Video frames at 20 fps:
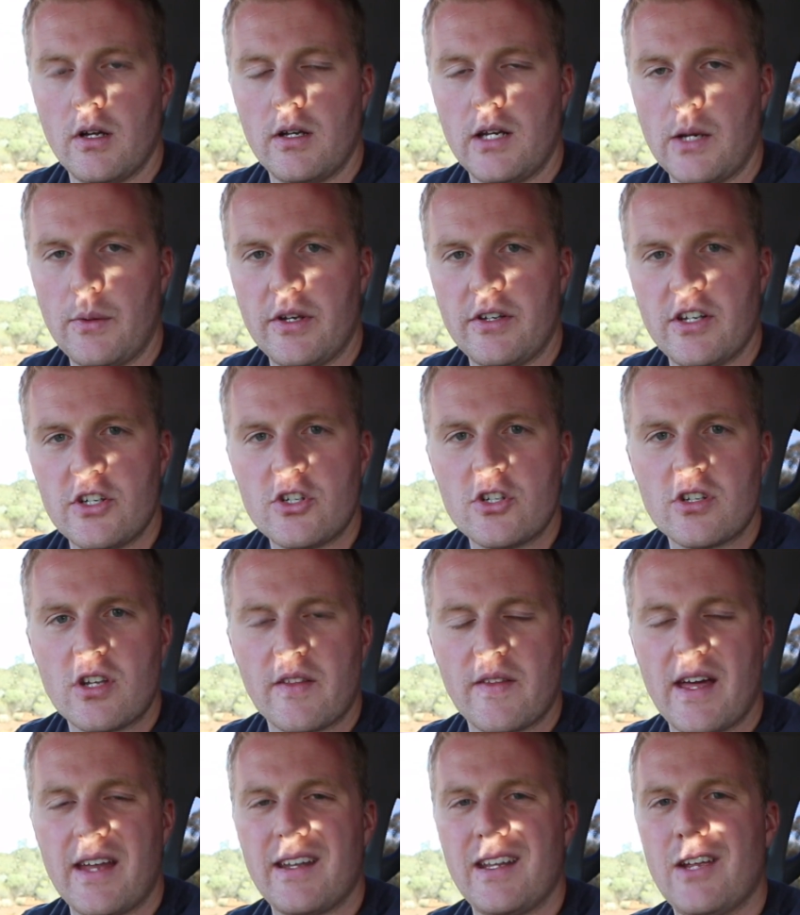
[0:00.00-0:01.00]
Now in addition to
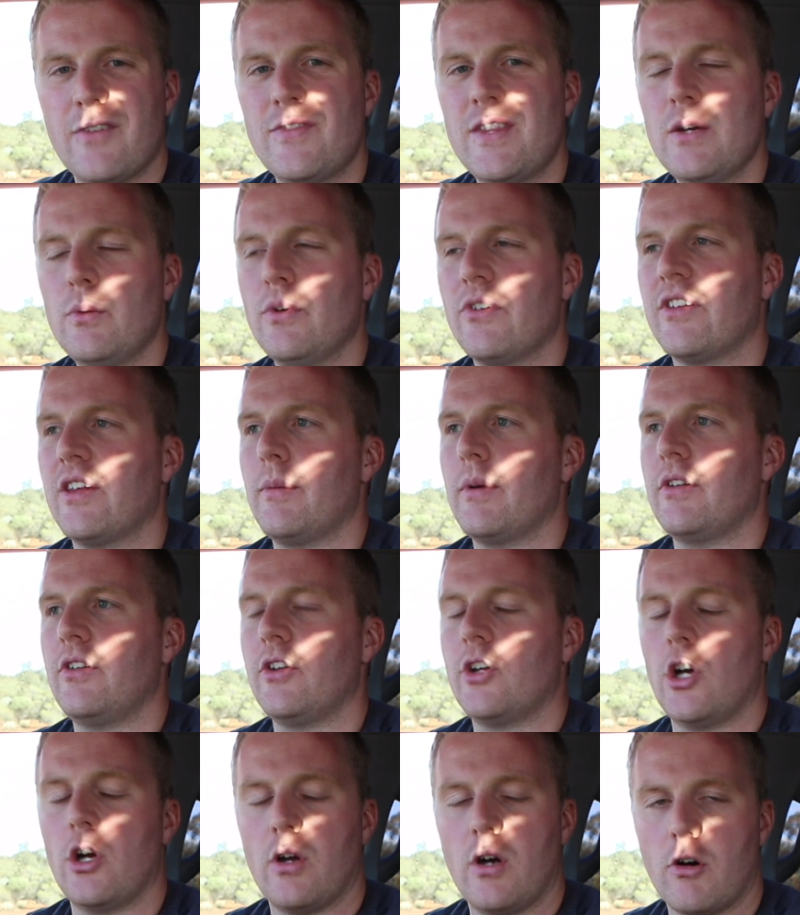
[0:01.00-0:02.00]
that, if there was something to
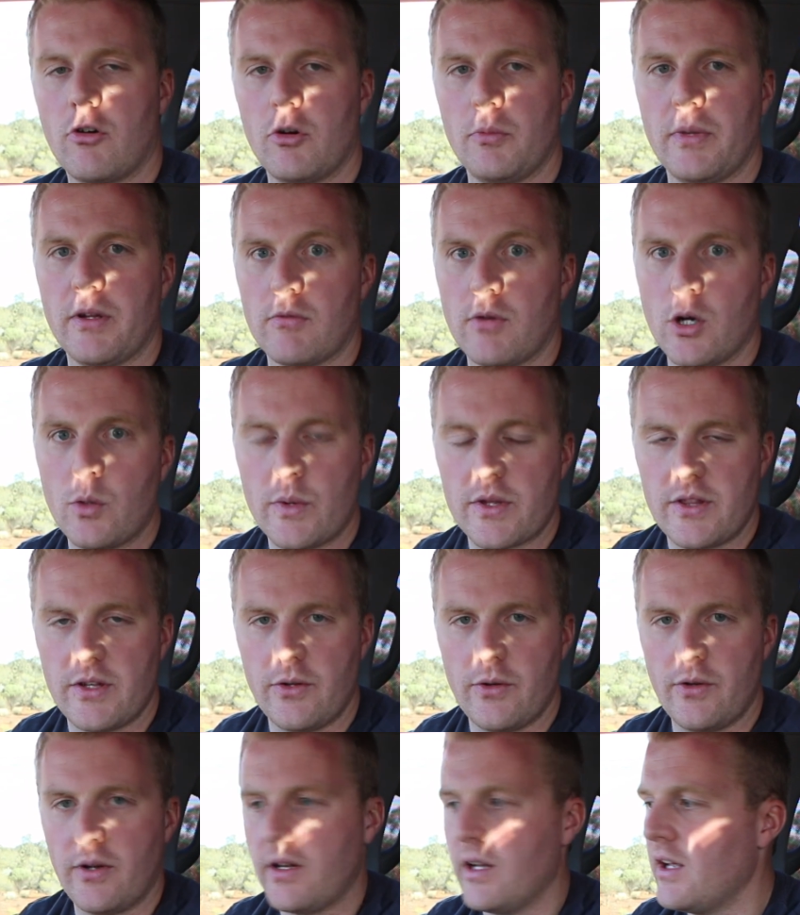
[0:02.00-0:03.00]
go horribly wrong with the
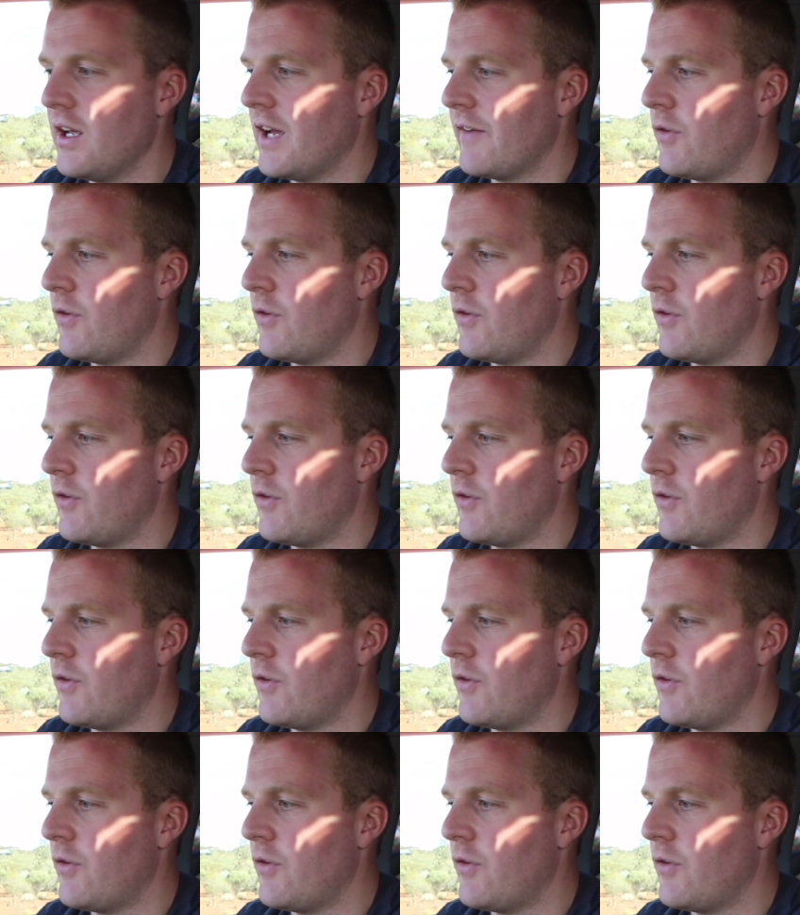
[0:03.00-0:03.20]
unit,